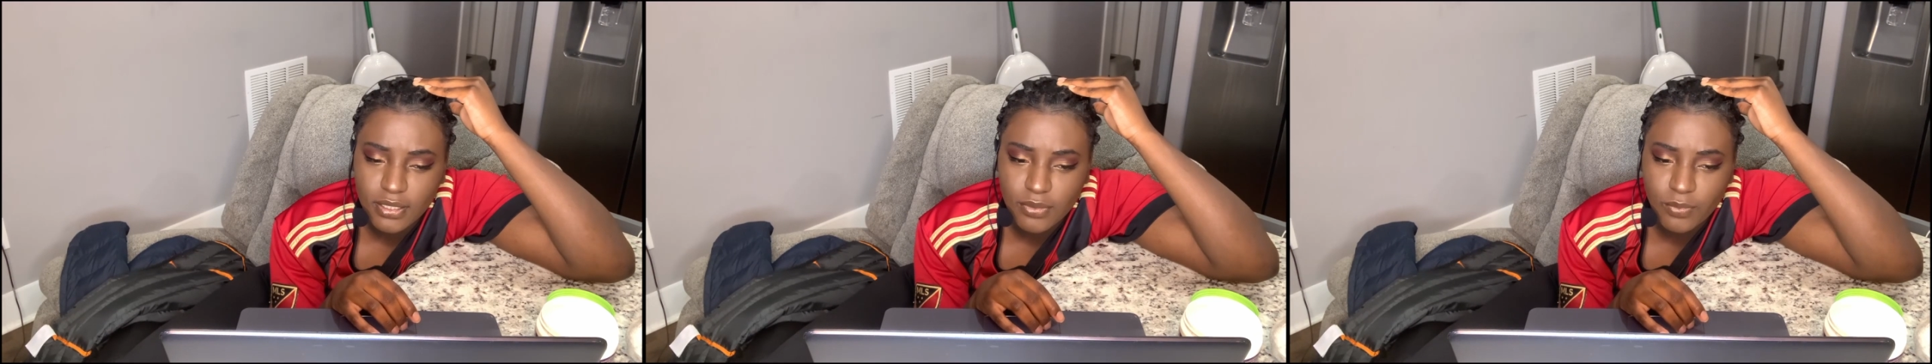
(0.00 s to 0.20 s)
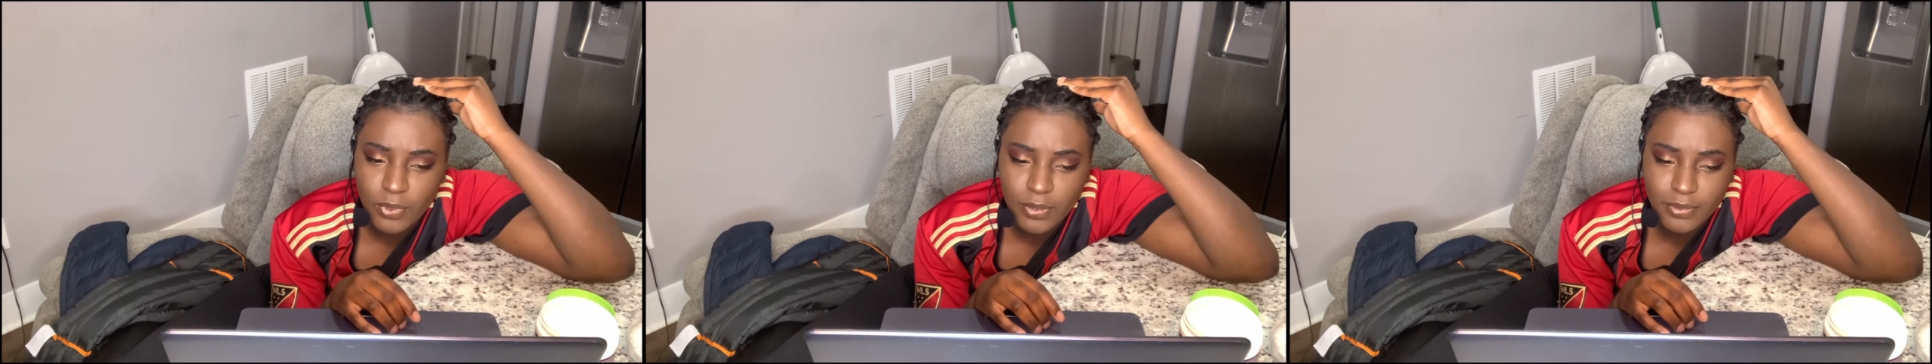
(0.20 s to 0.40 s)

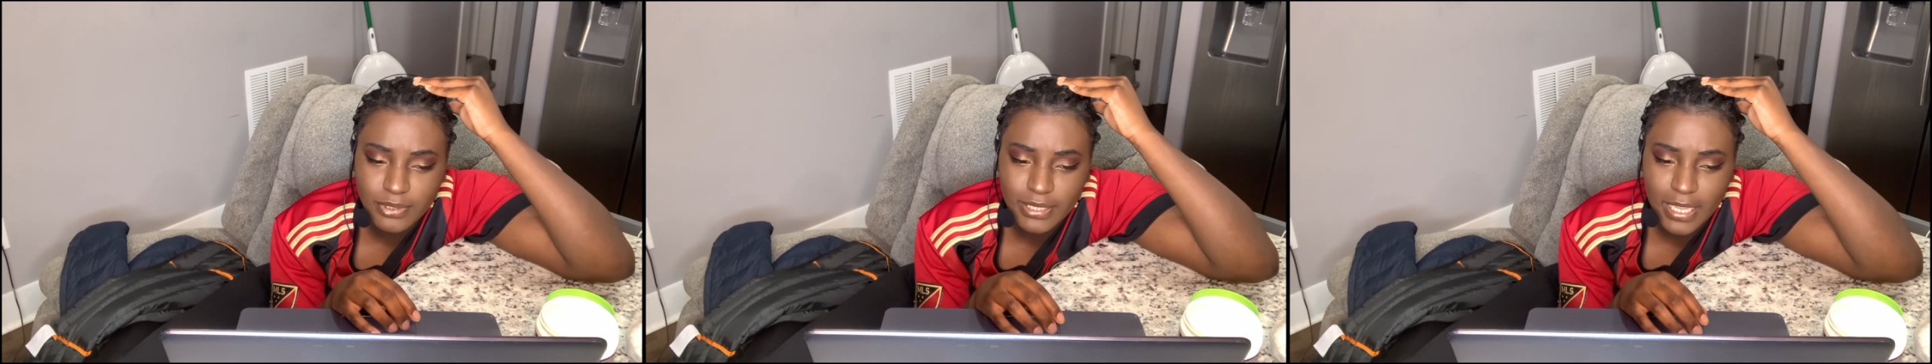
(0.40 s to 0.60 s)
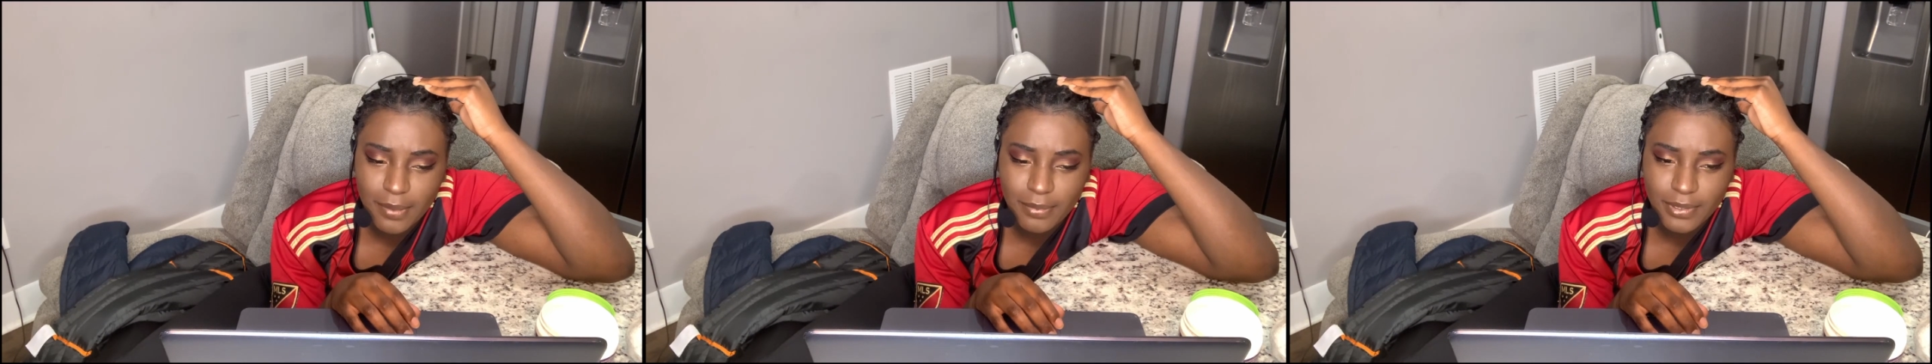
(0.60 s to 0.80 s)
what was
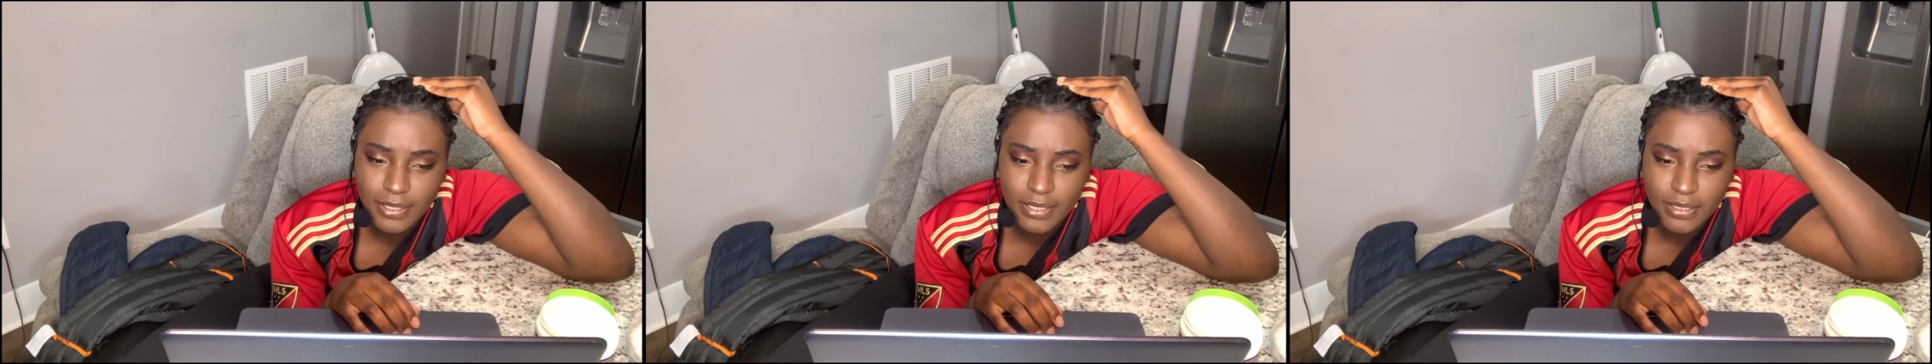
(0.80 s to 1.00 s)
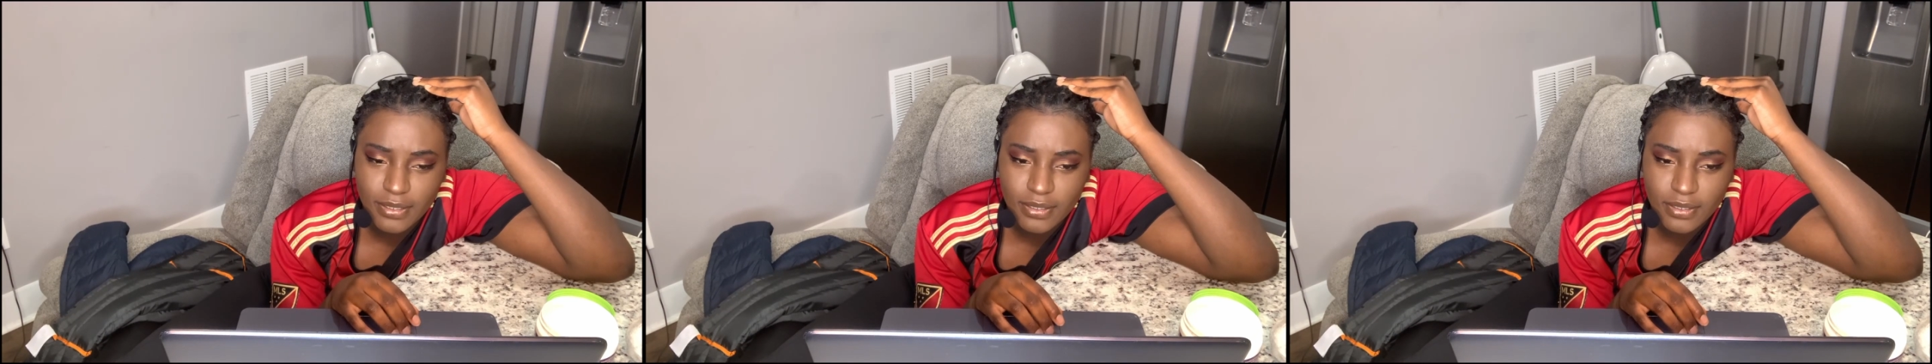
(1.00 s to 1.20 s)

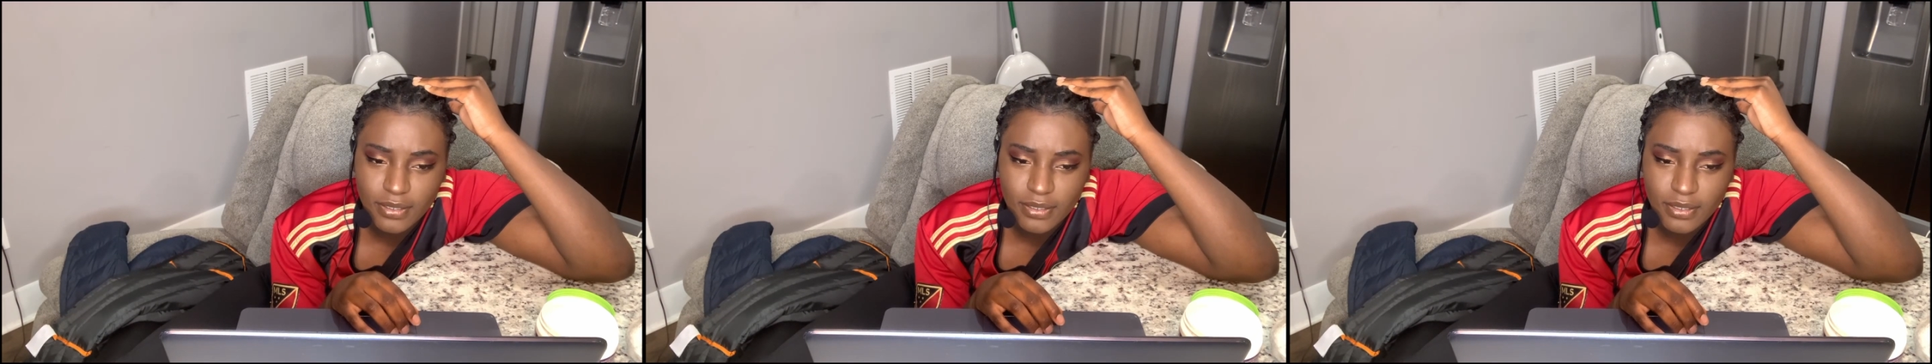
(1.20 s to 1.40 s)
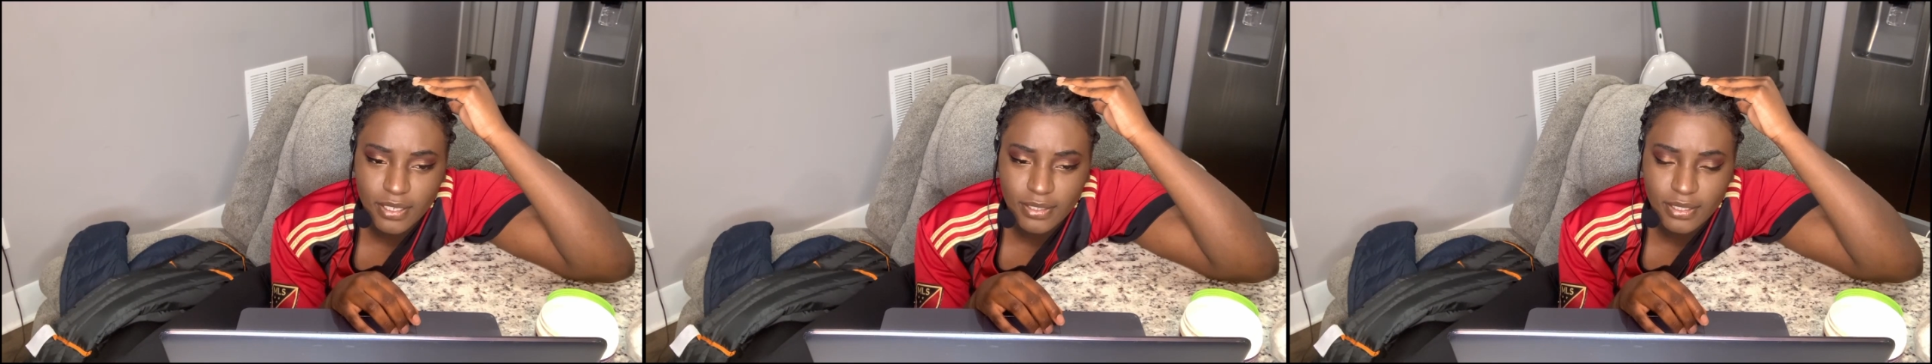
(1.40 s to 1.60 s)
happening
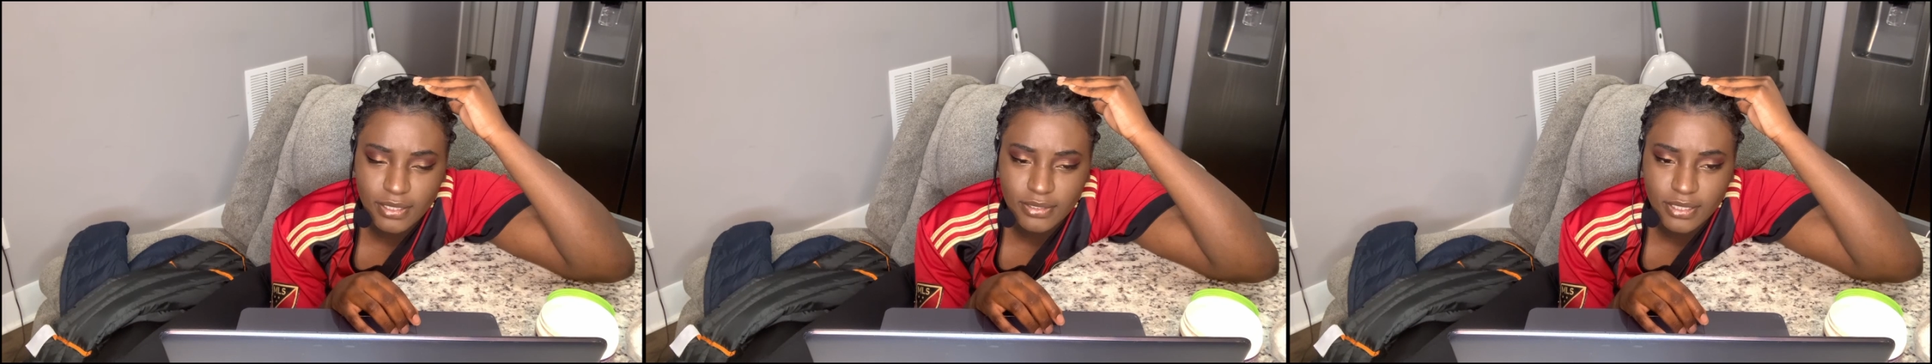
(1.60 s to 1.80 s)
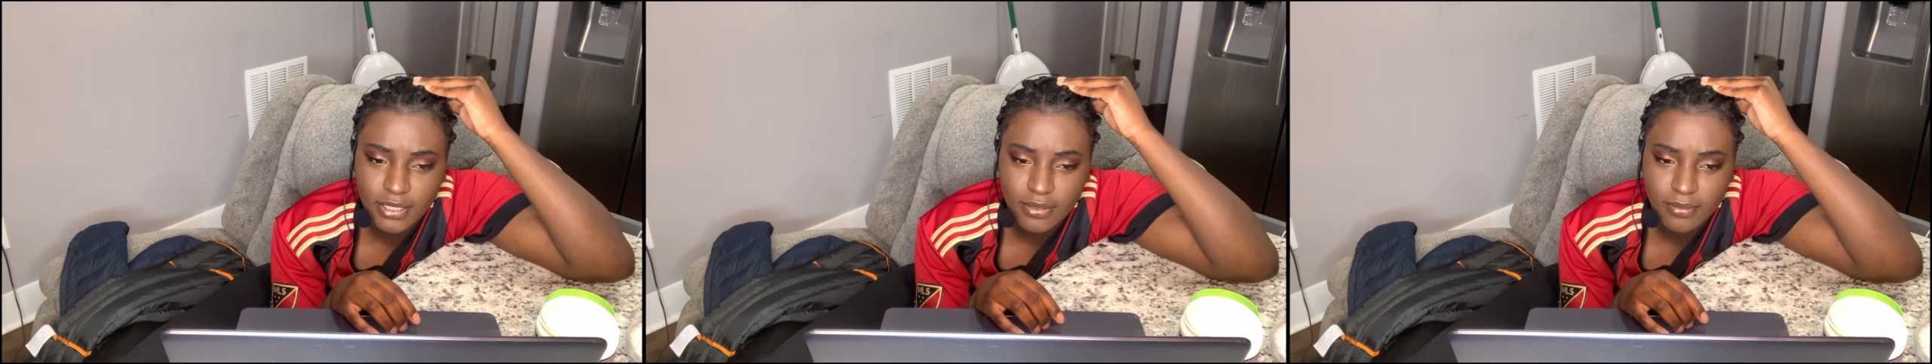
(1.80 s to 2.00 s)
at that
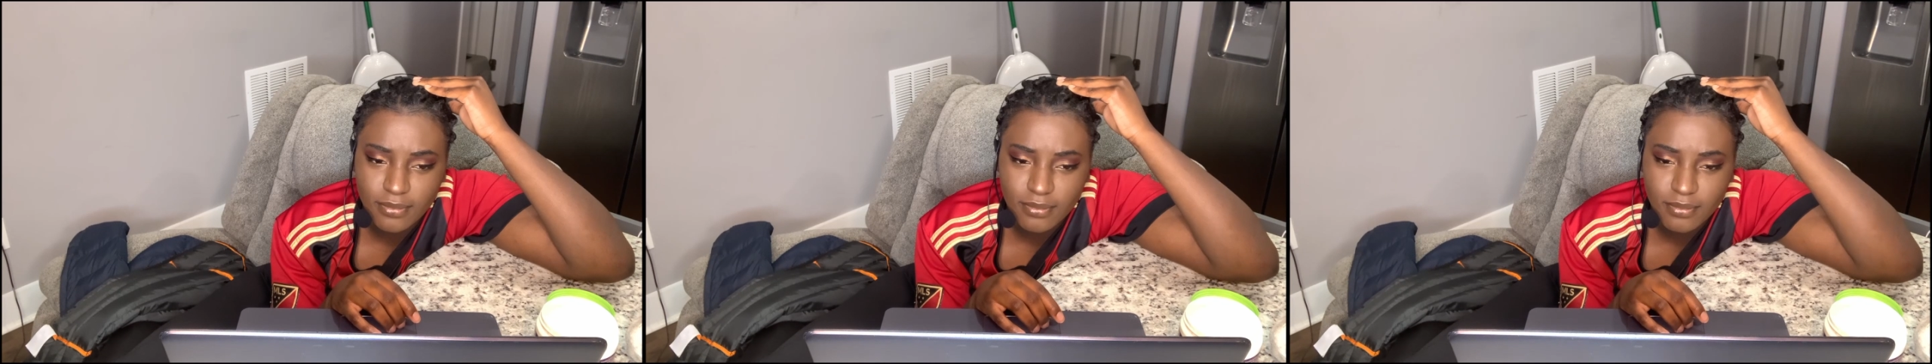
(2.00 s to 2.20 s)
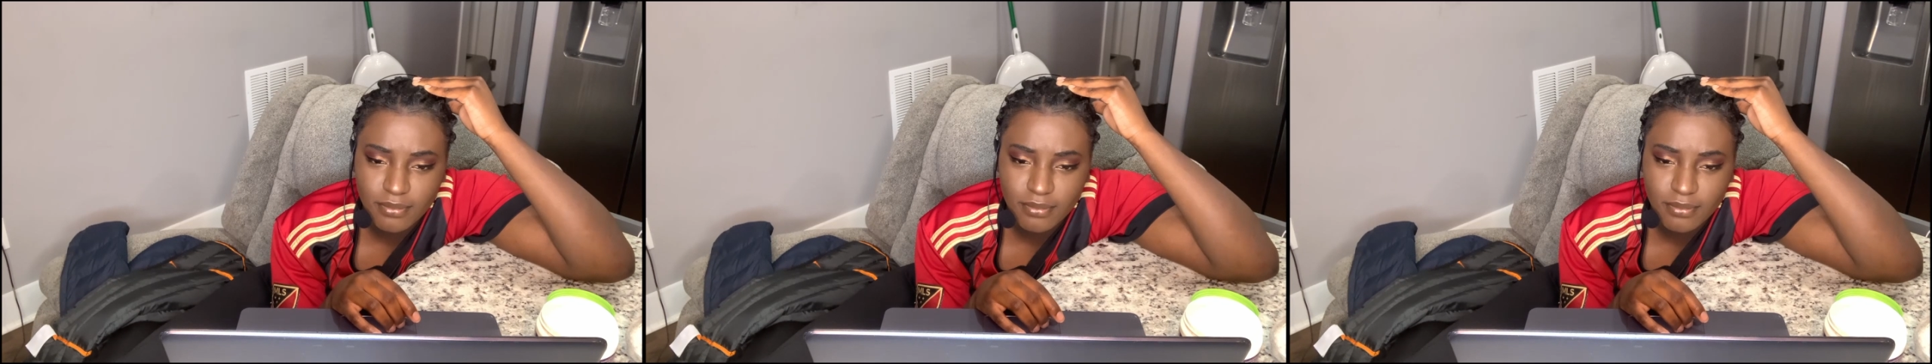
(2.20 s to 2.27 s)
time?